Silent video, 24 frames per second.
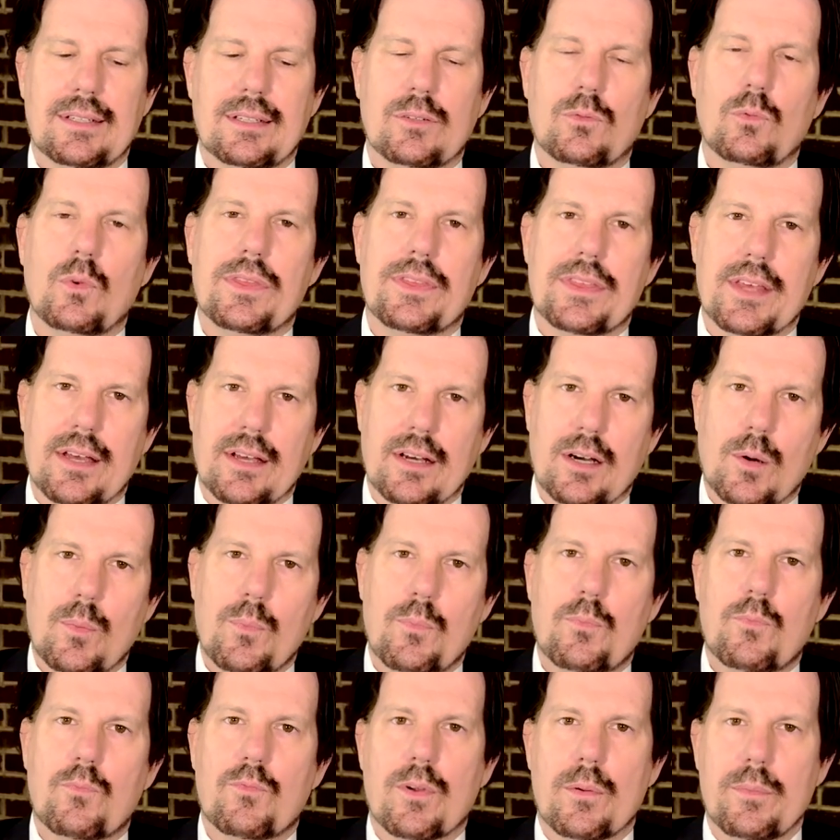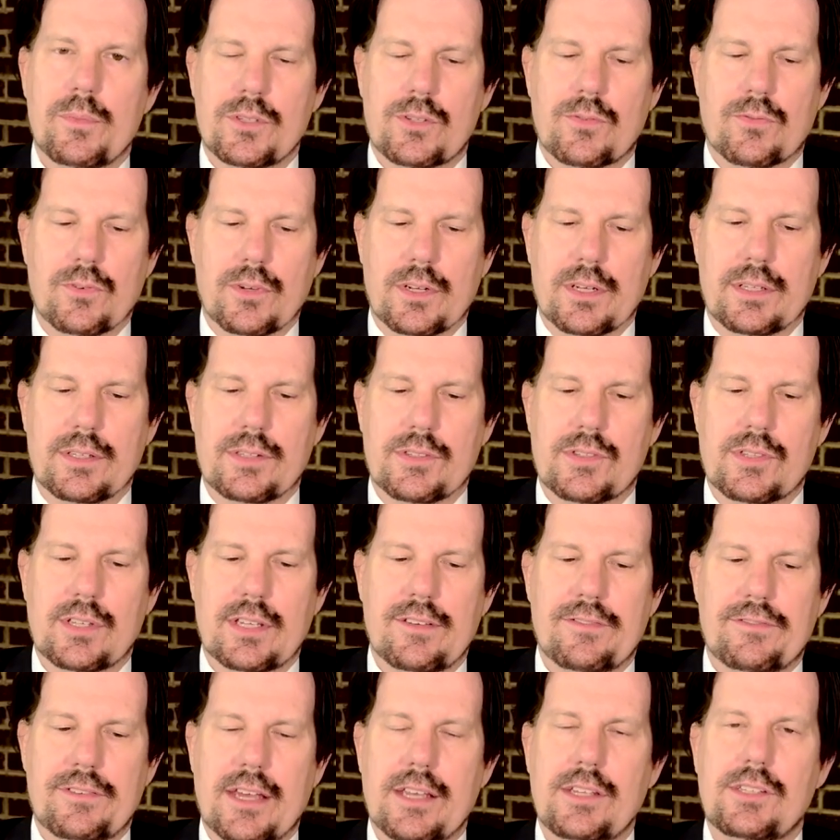With the help from his friends, he
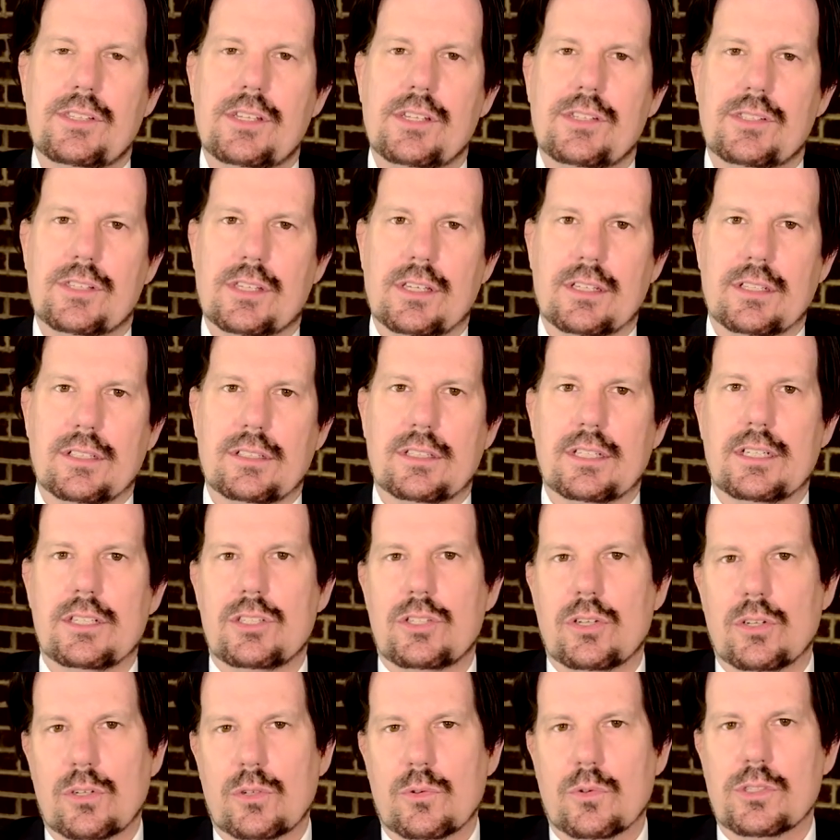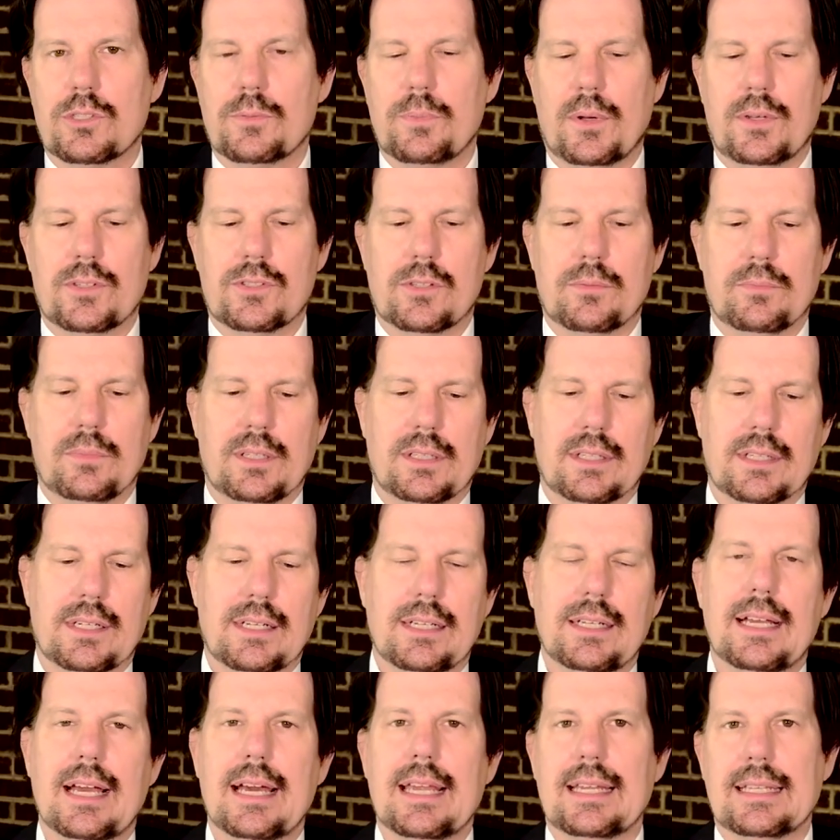faced his guilt, he took
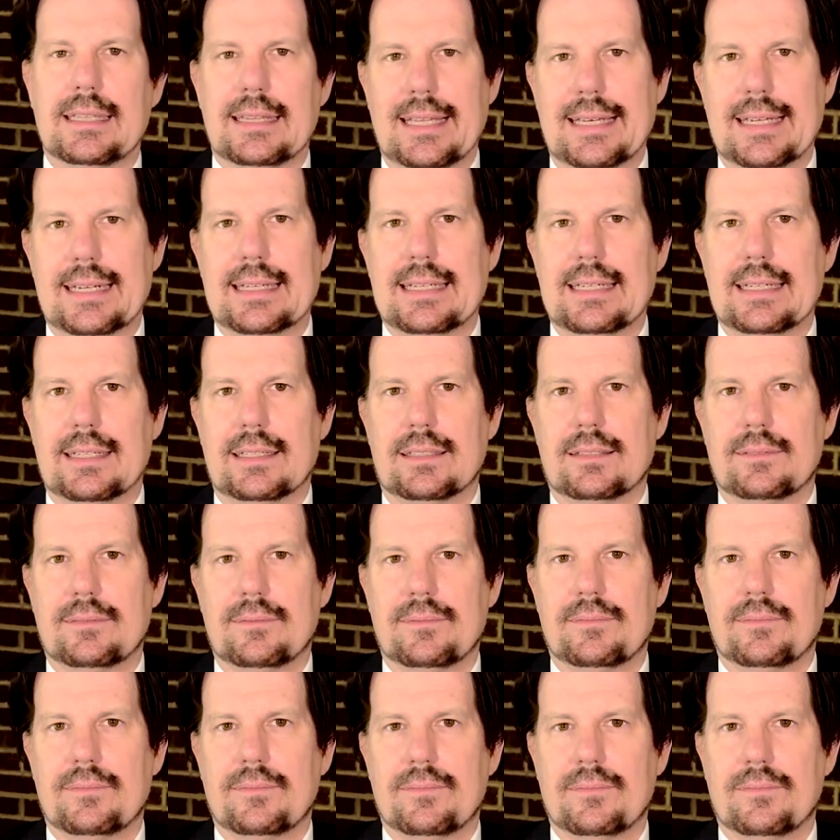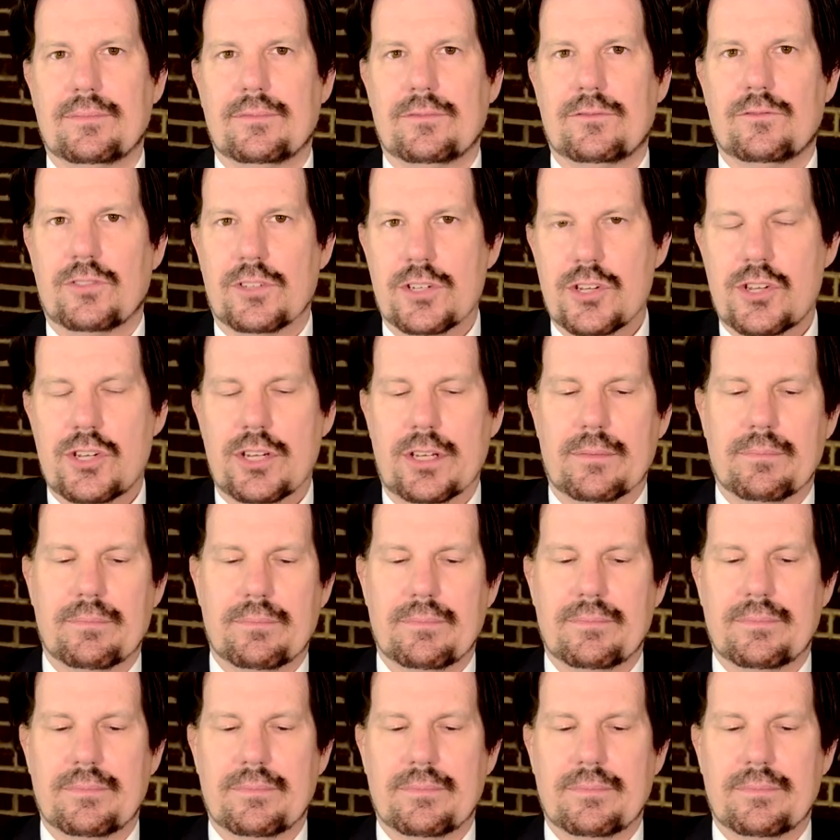responsibility, and he led again. Friendship.